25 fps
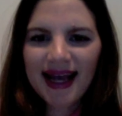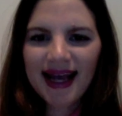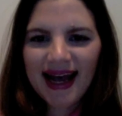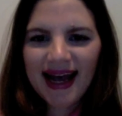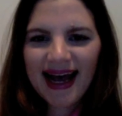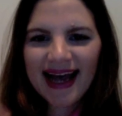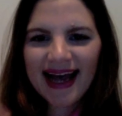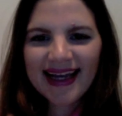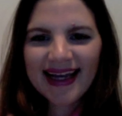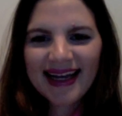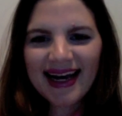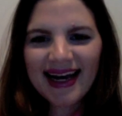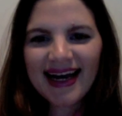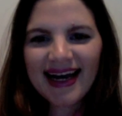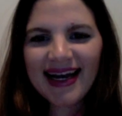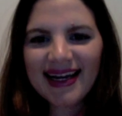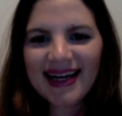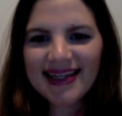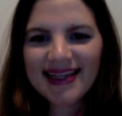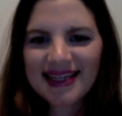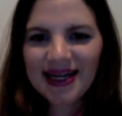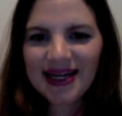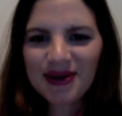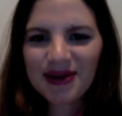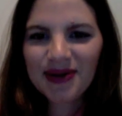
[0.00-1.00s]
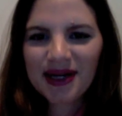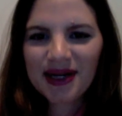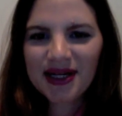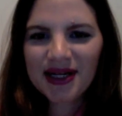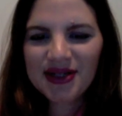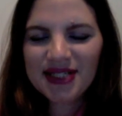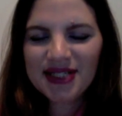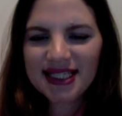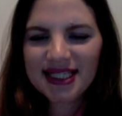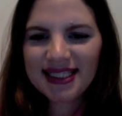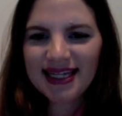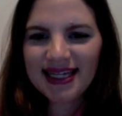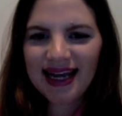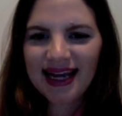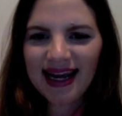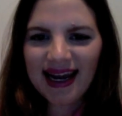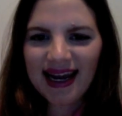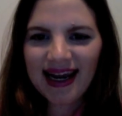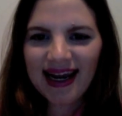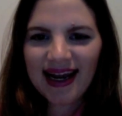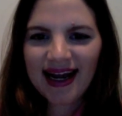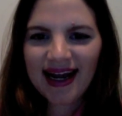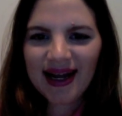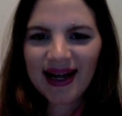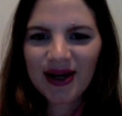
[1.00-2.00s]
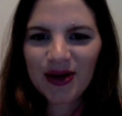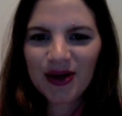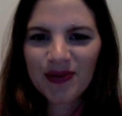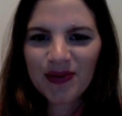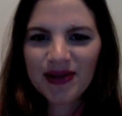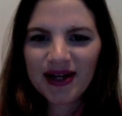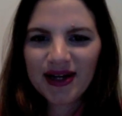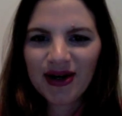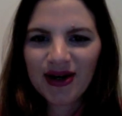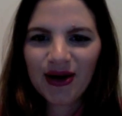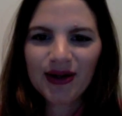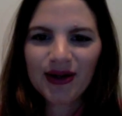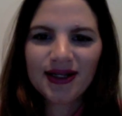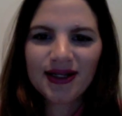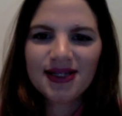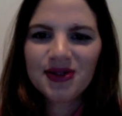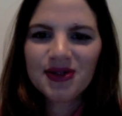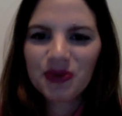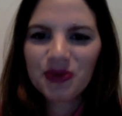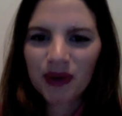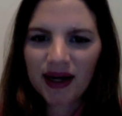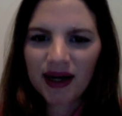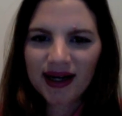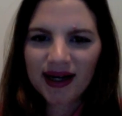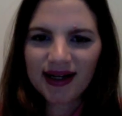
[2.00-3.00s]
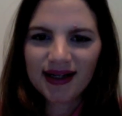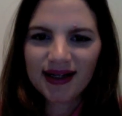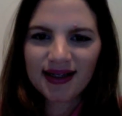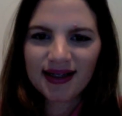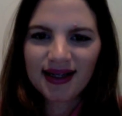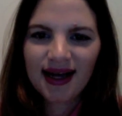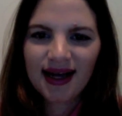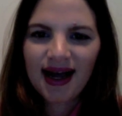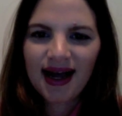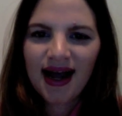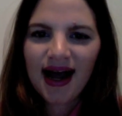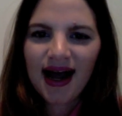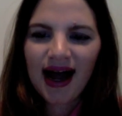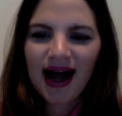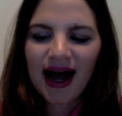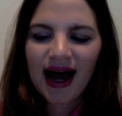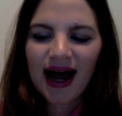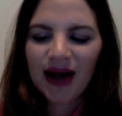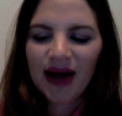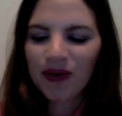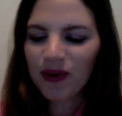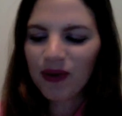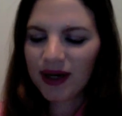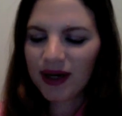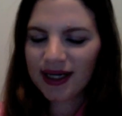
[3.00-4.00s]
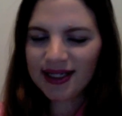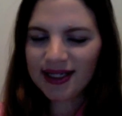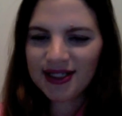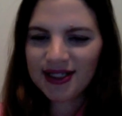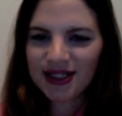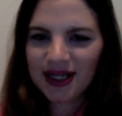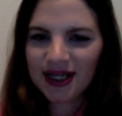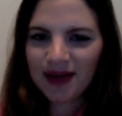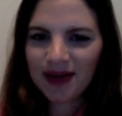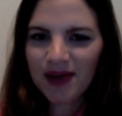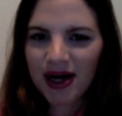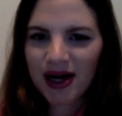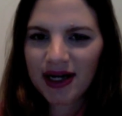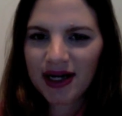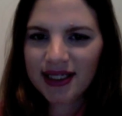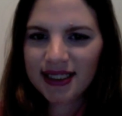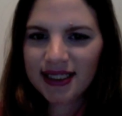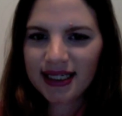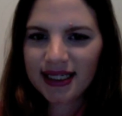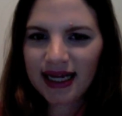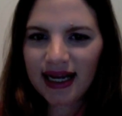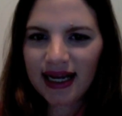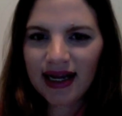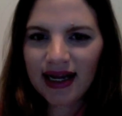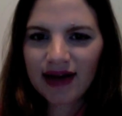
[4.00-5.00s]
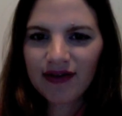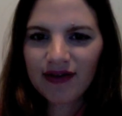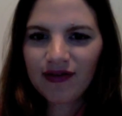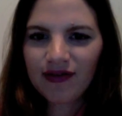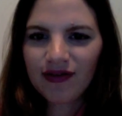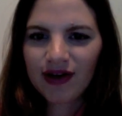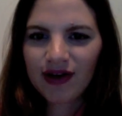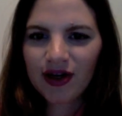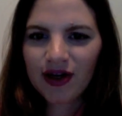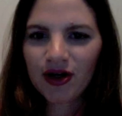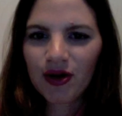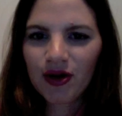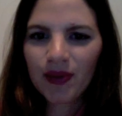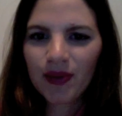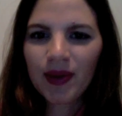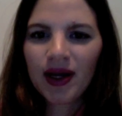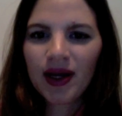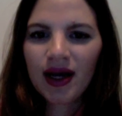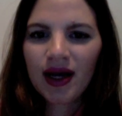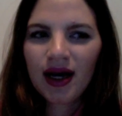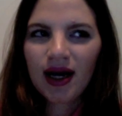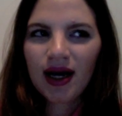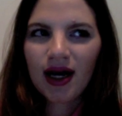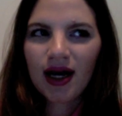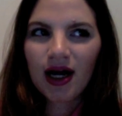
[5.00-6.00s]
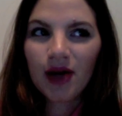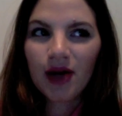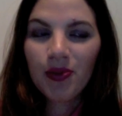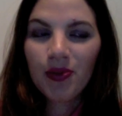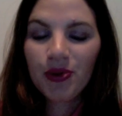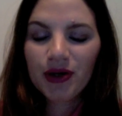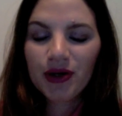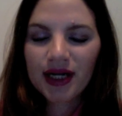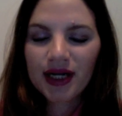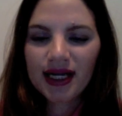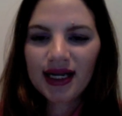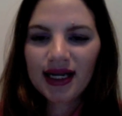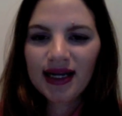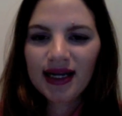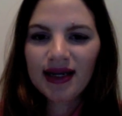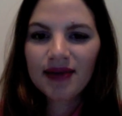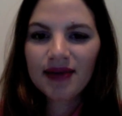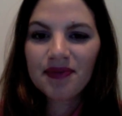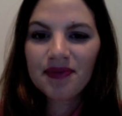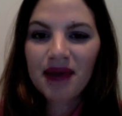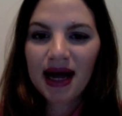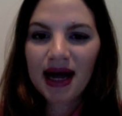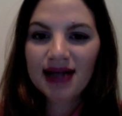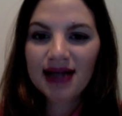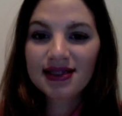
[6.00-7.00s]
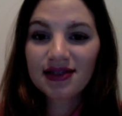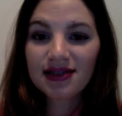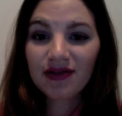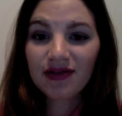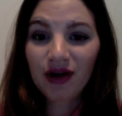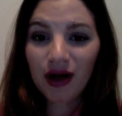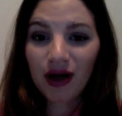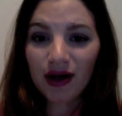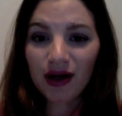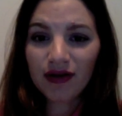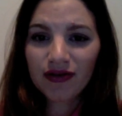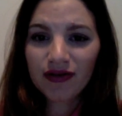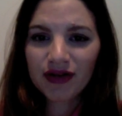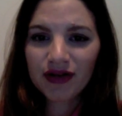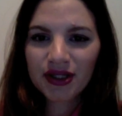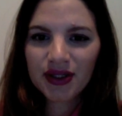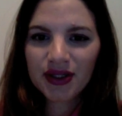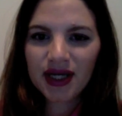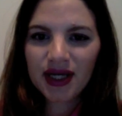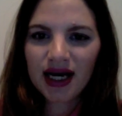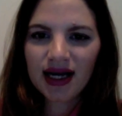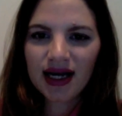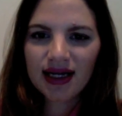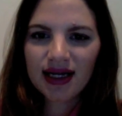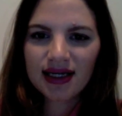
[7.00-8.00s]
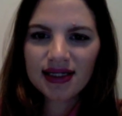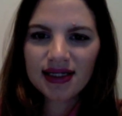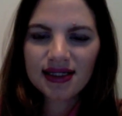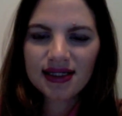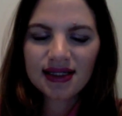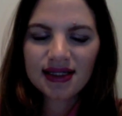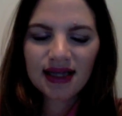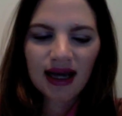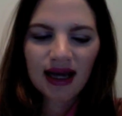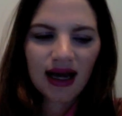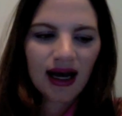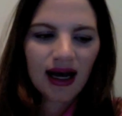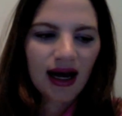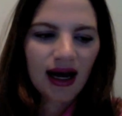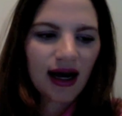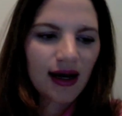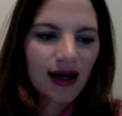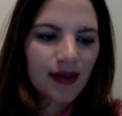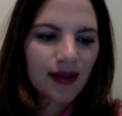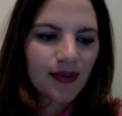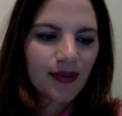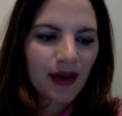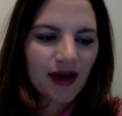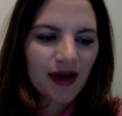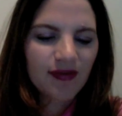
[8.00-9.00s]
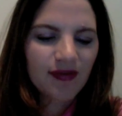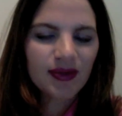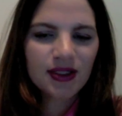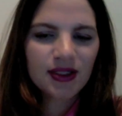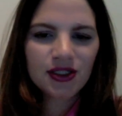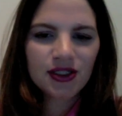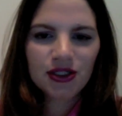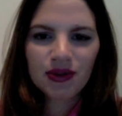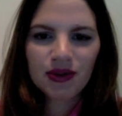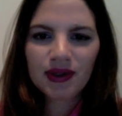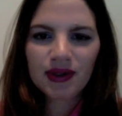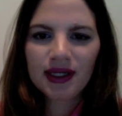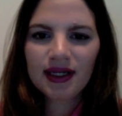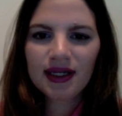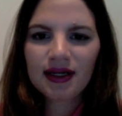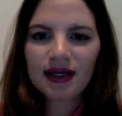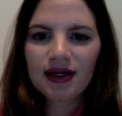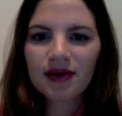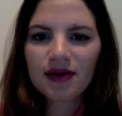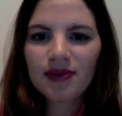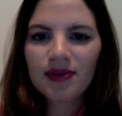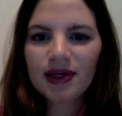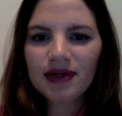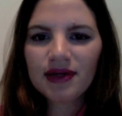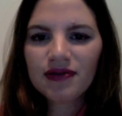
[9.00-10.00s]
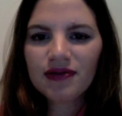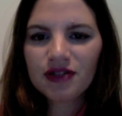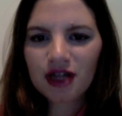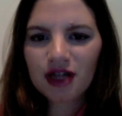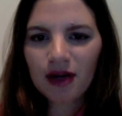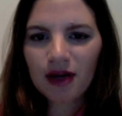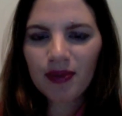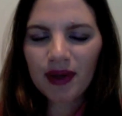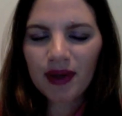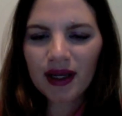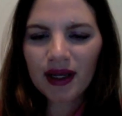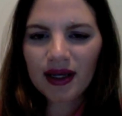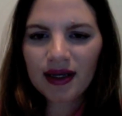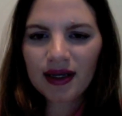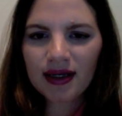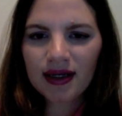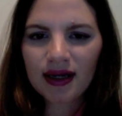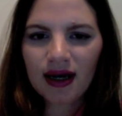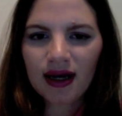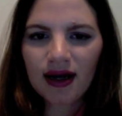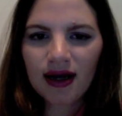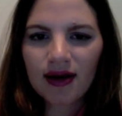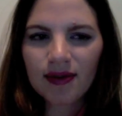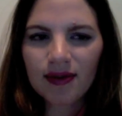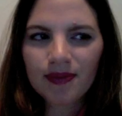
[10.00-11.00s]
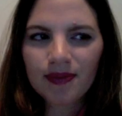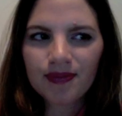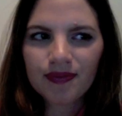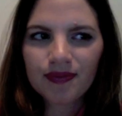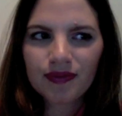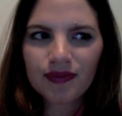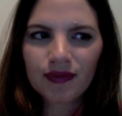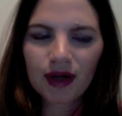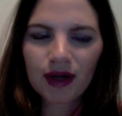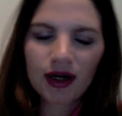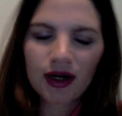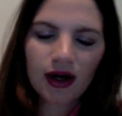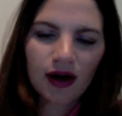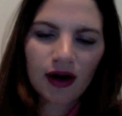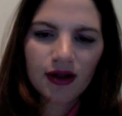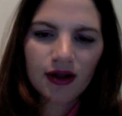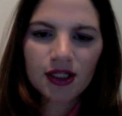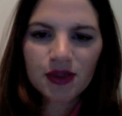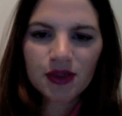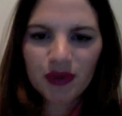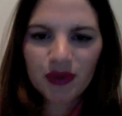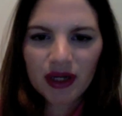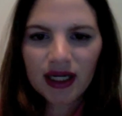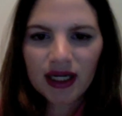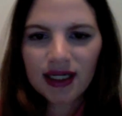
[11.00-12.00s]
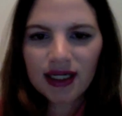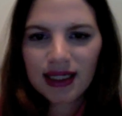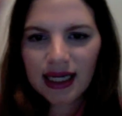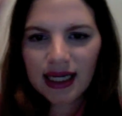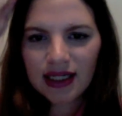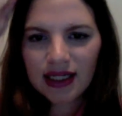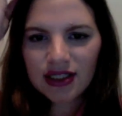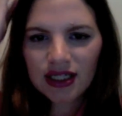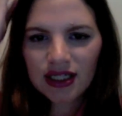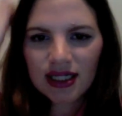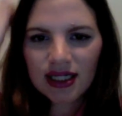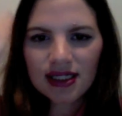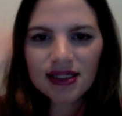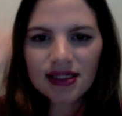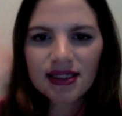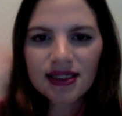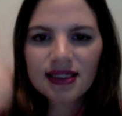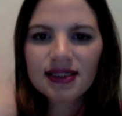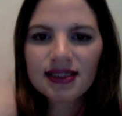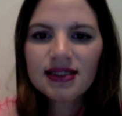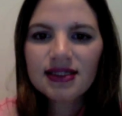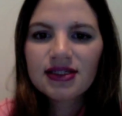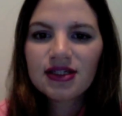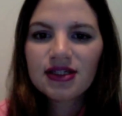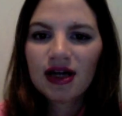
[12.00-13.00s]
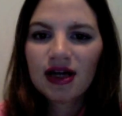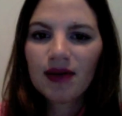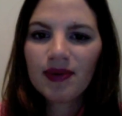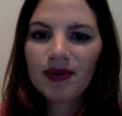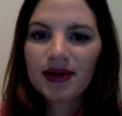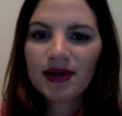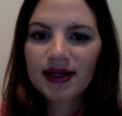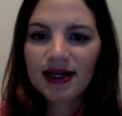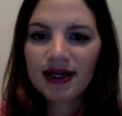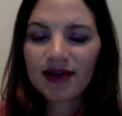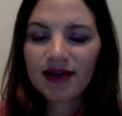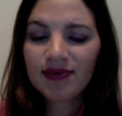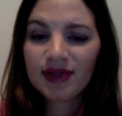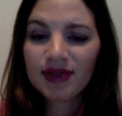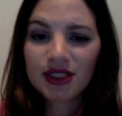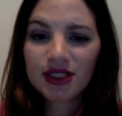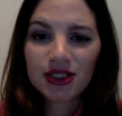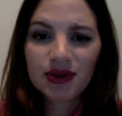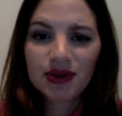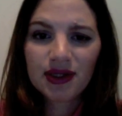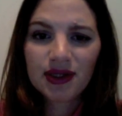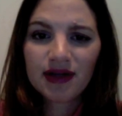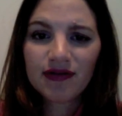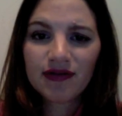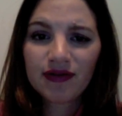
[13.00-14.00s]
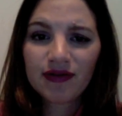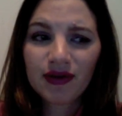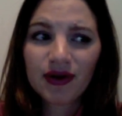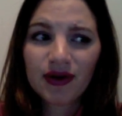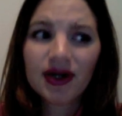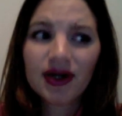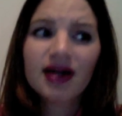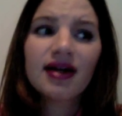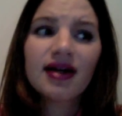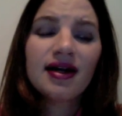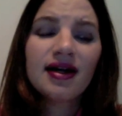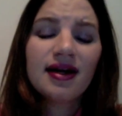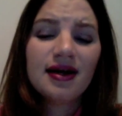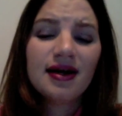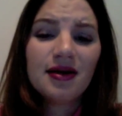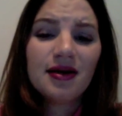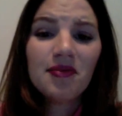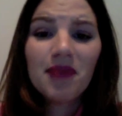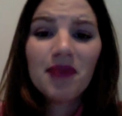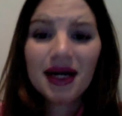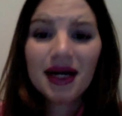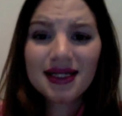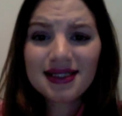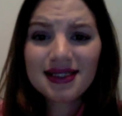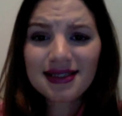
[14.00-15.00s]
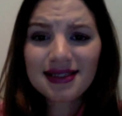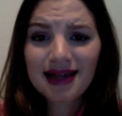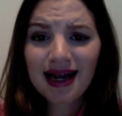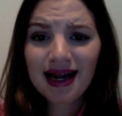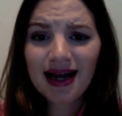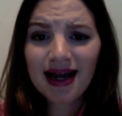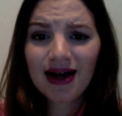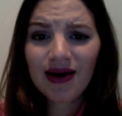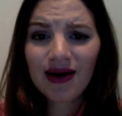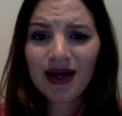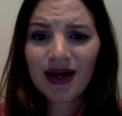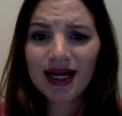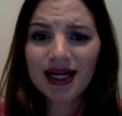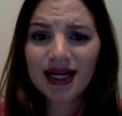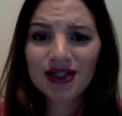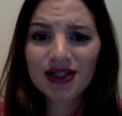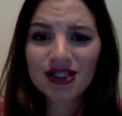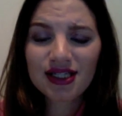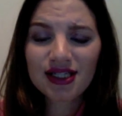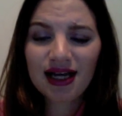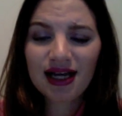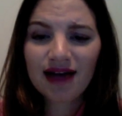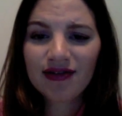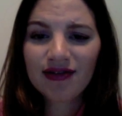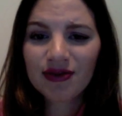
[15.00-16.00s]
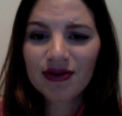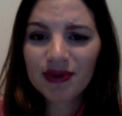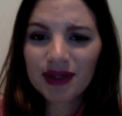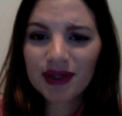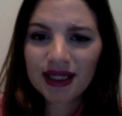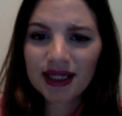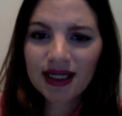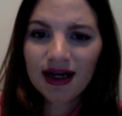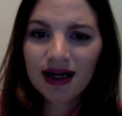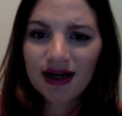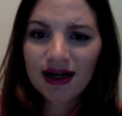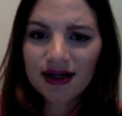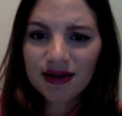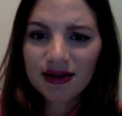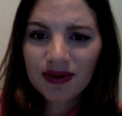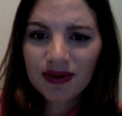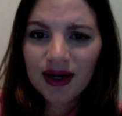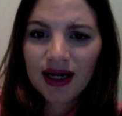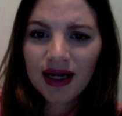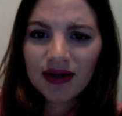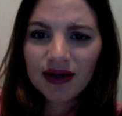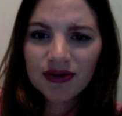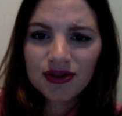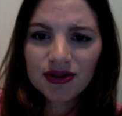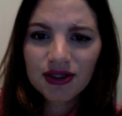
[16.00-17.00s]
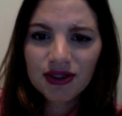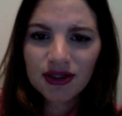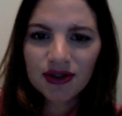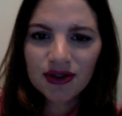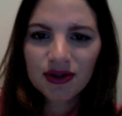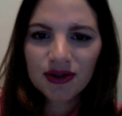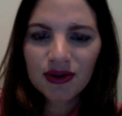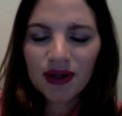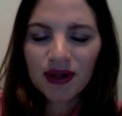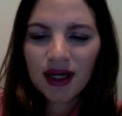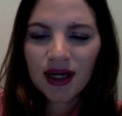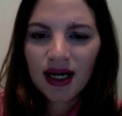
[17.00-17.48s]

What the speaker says: Hi guys, how are you today? I hope that all is well. I wanted to come on today and film a pretty massive haul for you guys. I've been doing a bit of shopping on all the spring collections. This is shopping that I've been doing for months now, and I just haven't really gotten around to